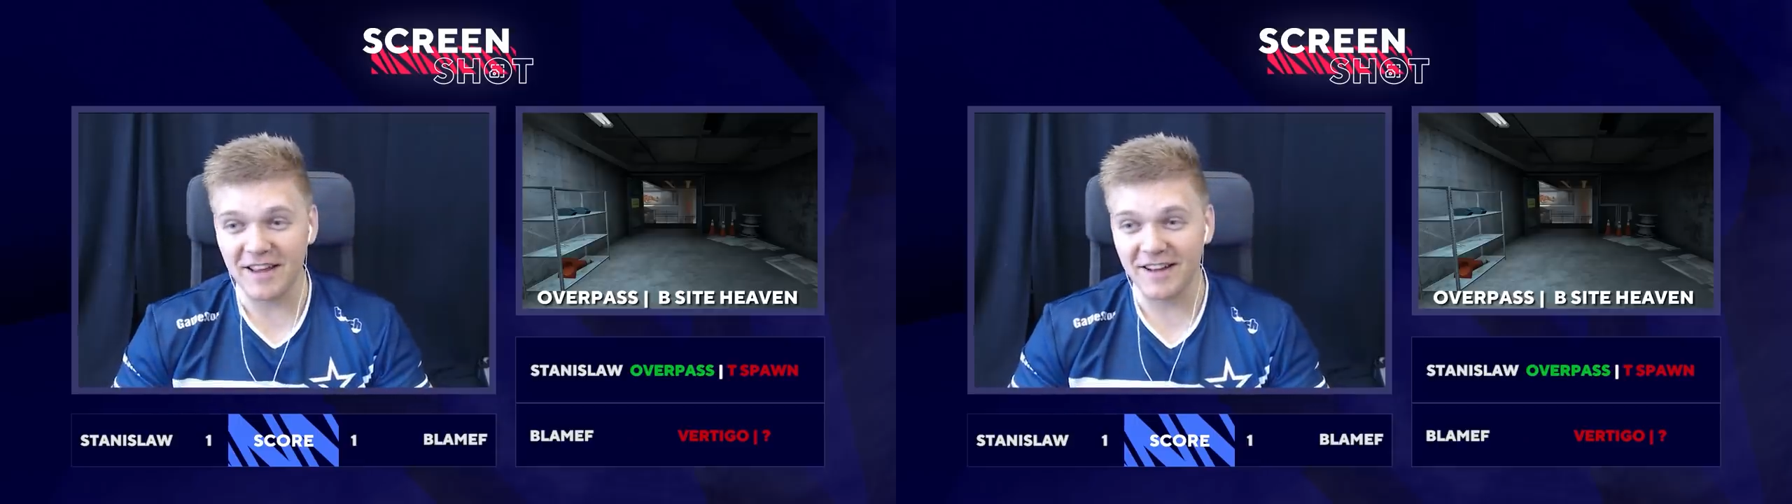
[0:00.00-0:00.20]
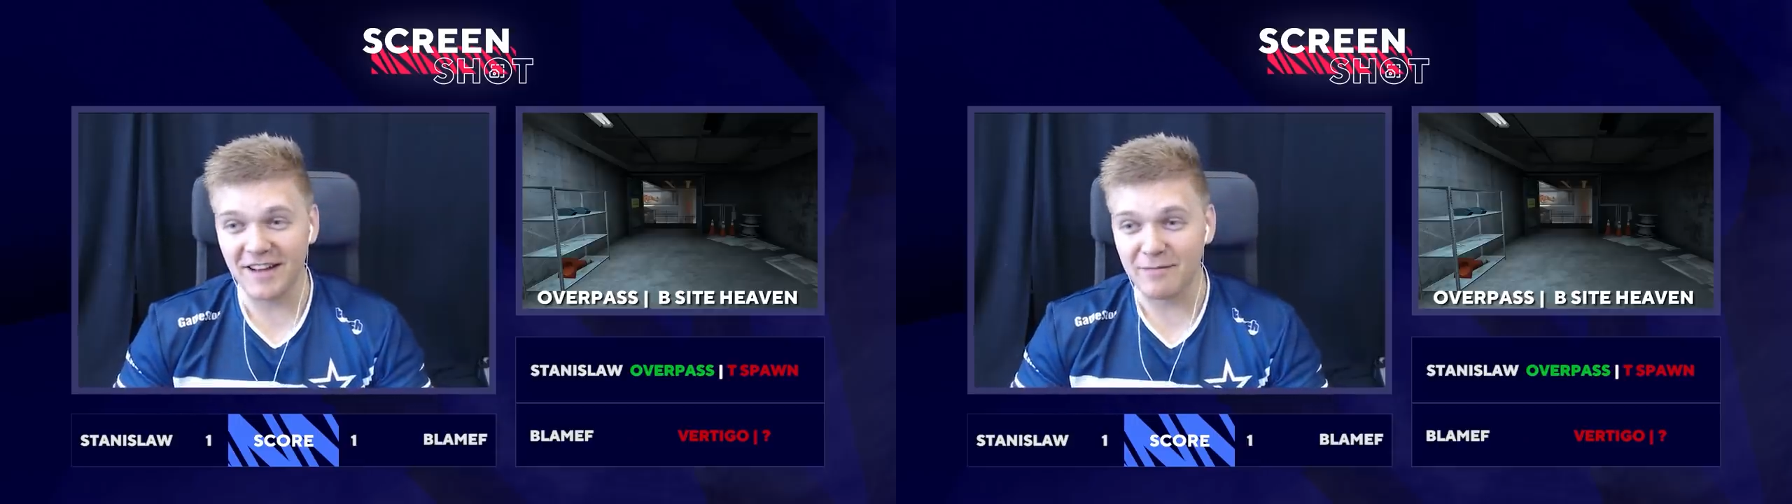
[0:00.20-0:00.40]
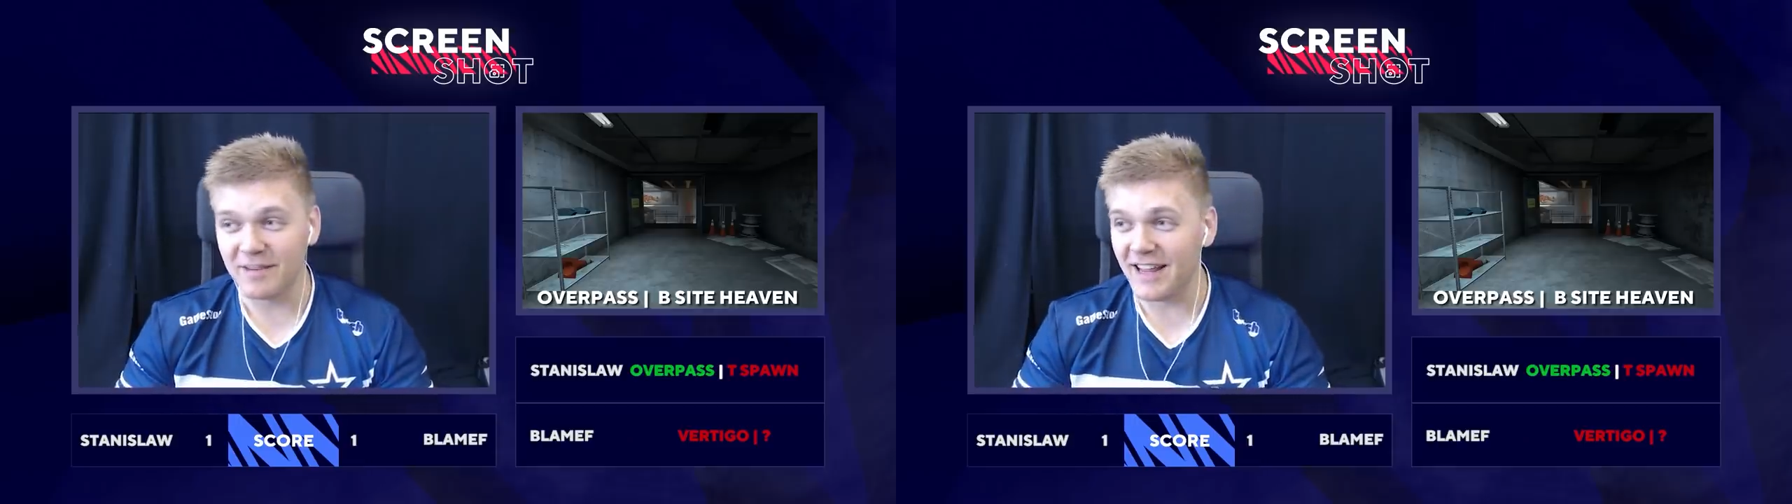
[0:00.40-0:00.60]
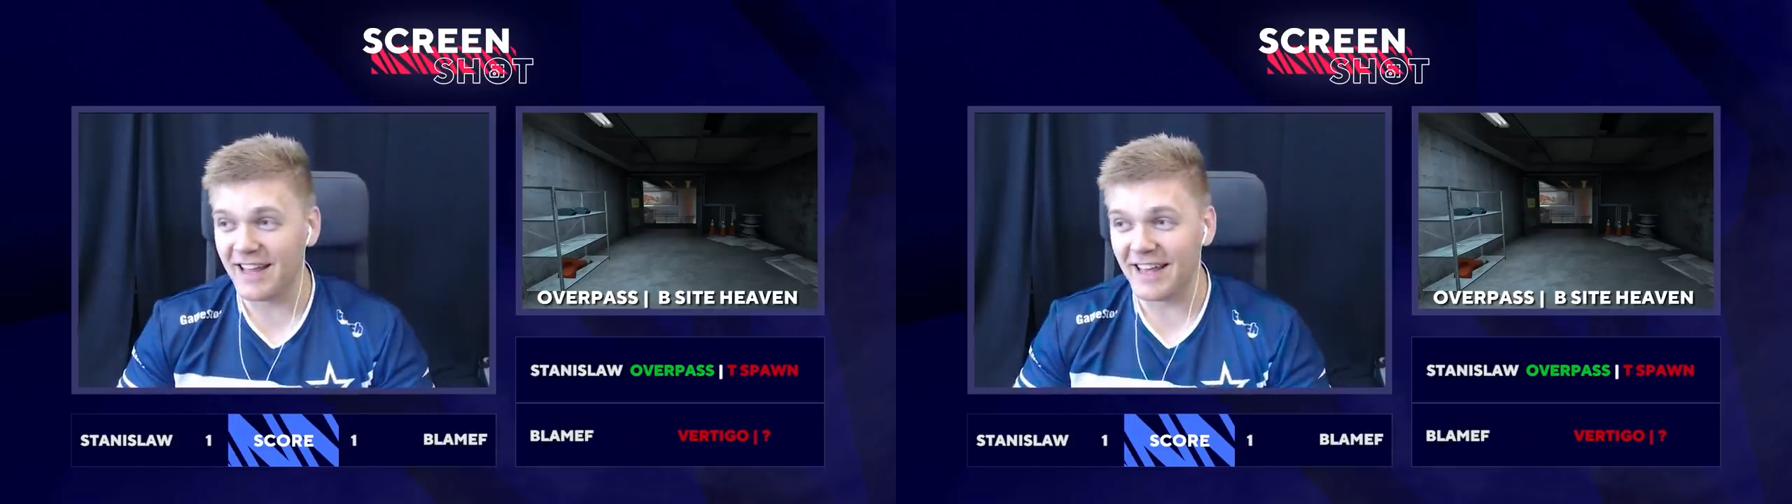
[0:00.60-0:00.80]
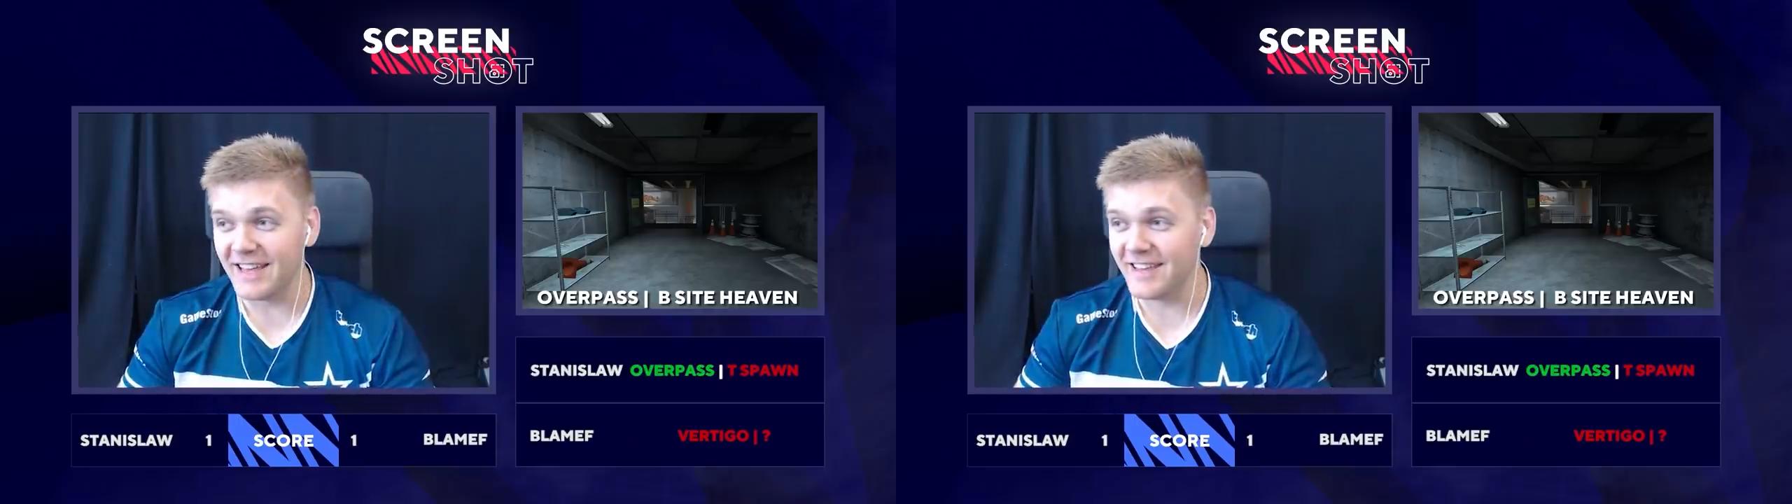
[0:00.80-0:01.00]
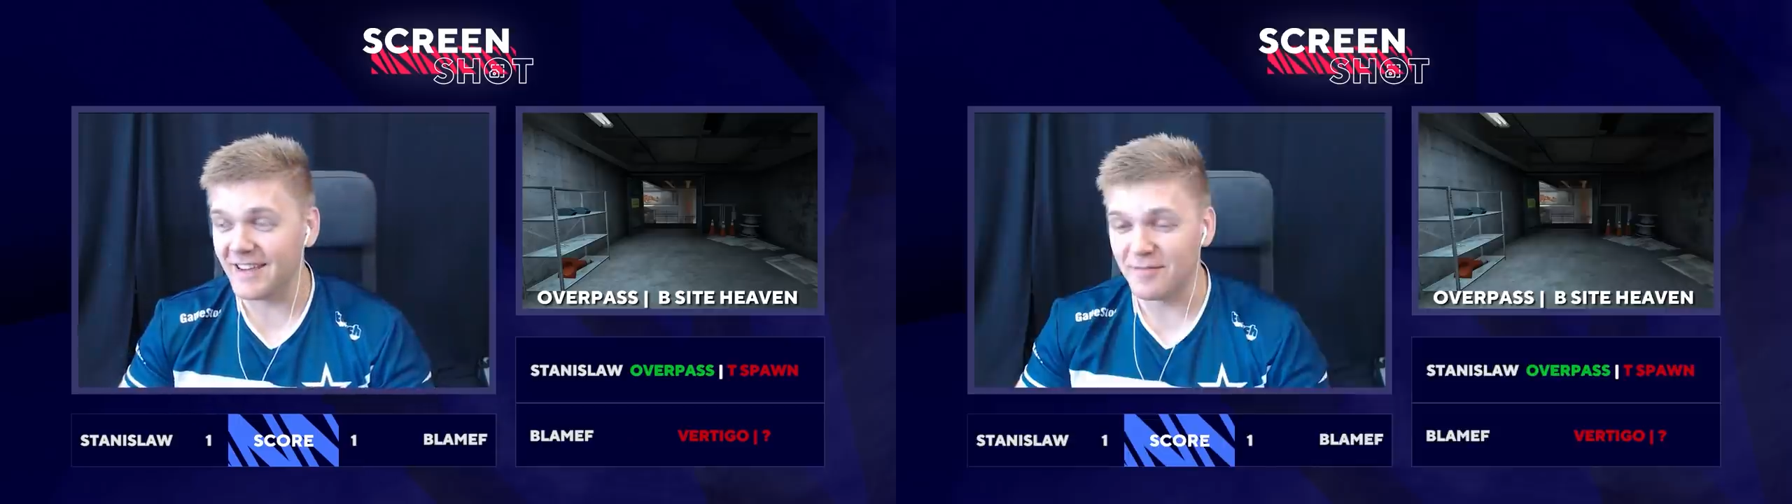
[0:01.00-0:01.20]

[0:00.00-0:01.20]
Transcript: player. I'm playing A.